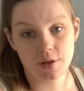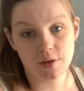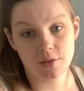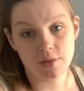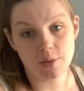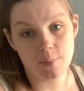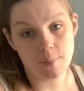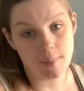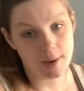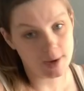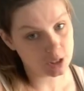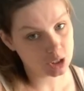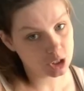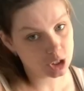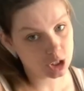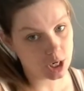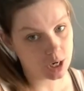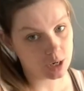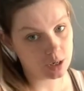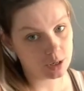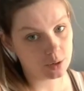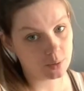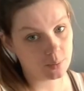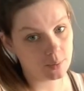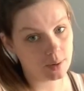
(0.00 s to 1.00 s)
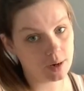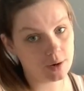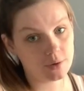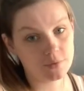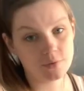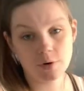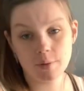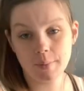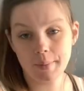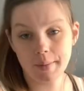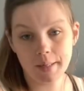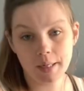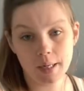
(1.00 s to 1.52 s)
the mesh underwear for
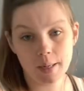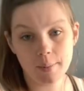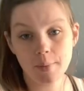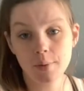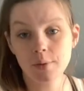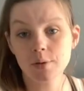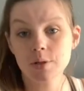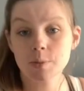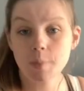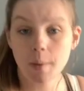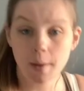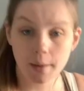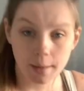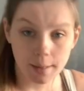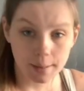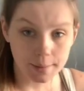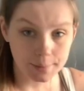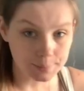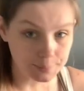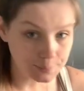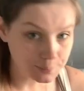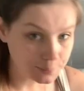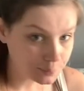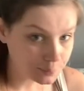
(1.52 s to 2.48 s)
immediate postpartum.